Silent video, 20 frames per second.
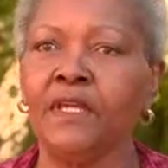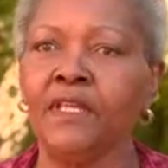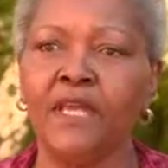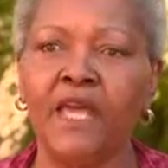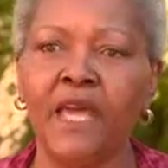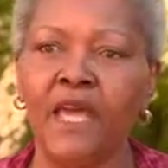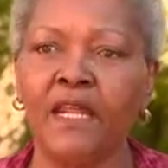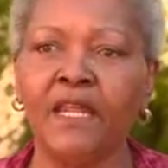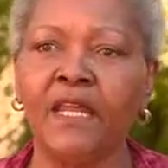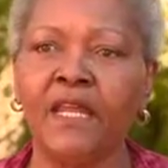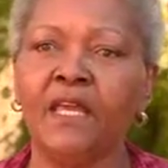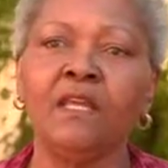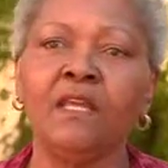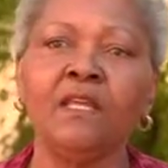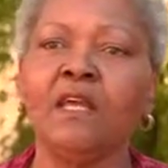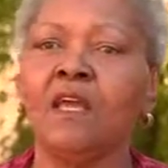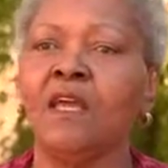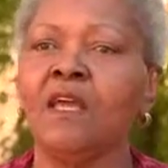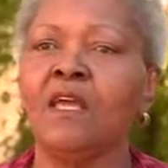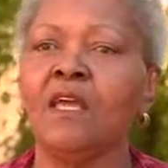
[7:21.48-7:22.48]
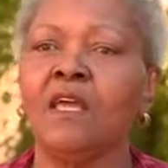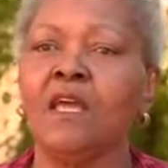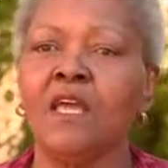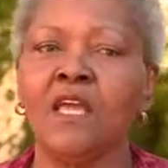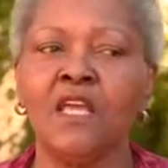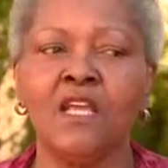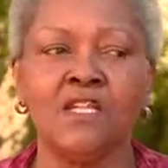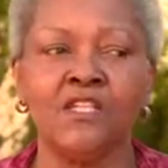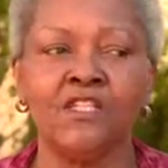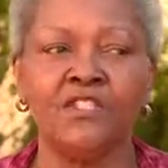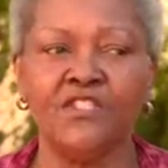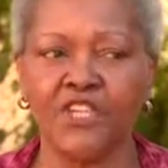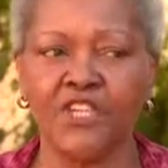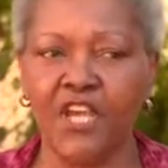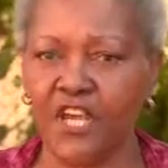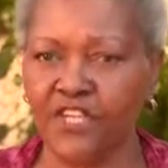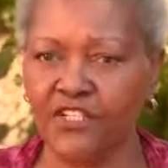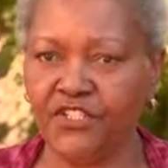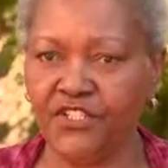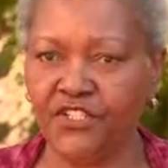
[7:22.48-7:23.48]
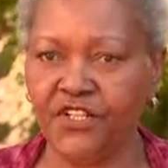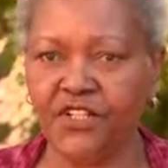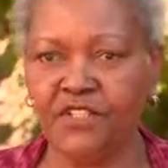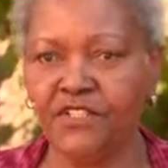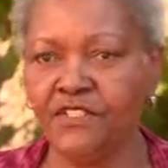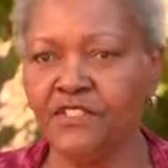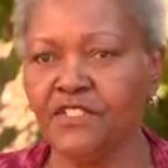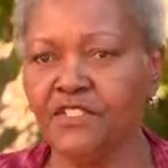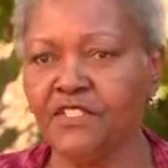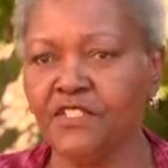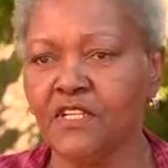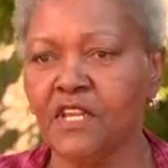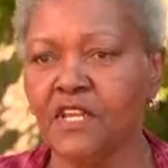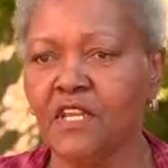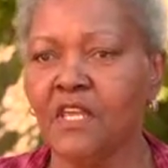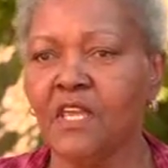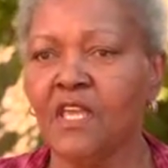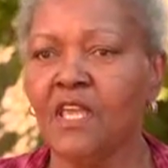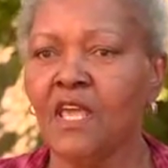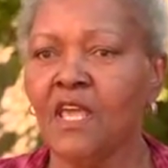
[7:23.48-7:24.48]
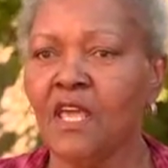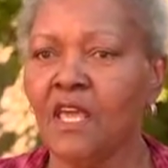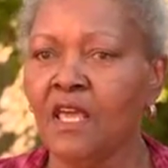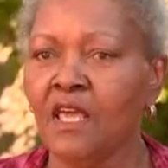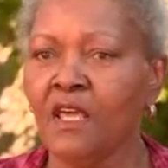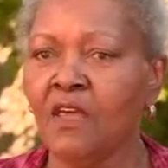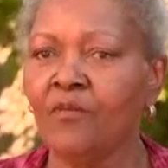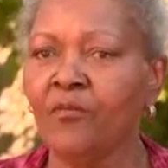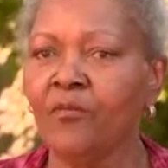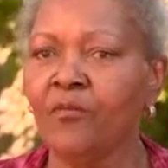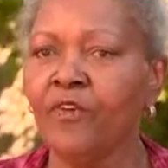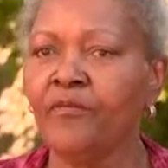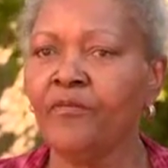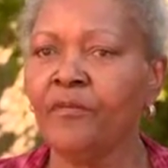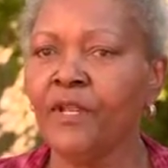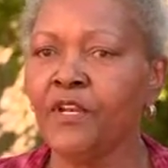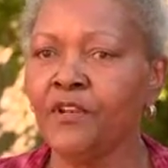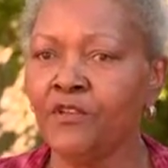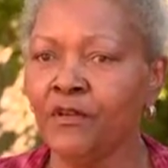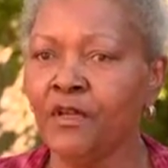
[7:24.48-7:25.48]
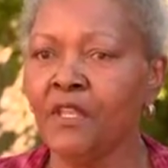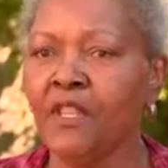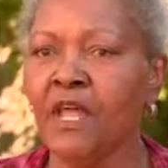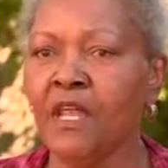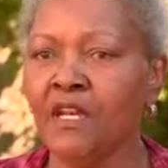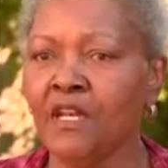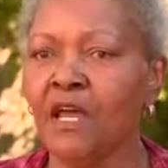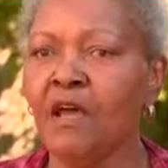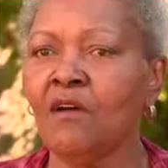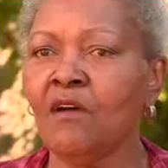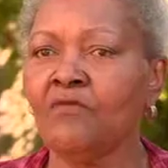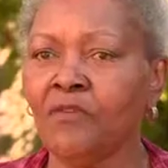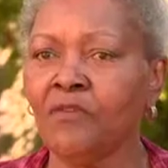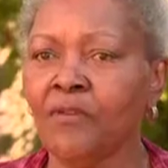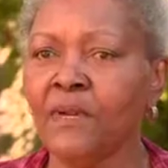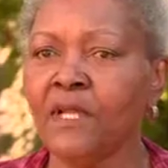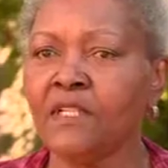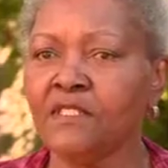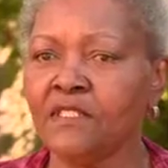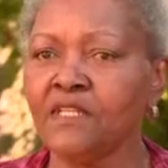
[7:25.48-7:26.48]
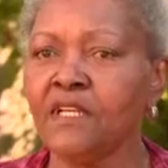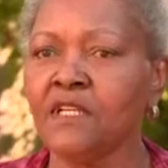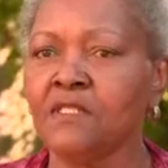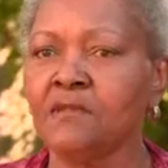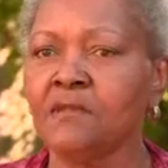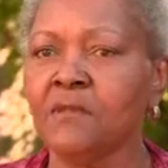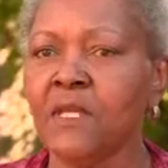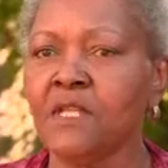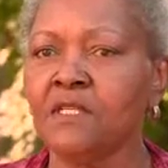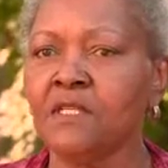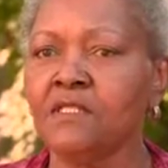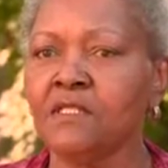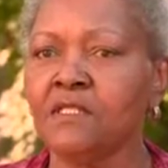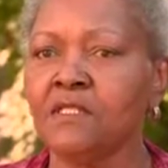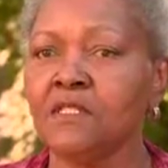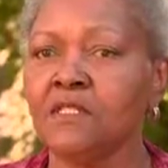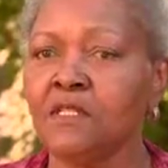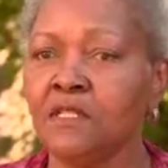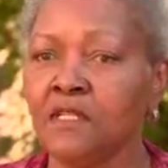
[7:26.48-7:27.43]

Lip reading: getting injections, and we've been doing that now for about 6 months.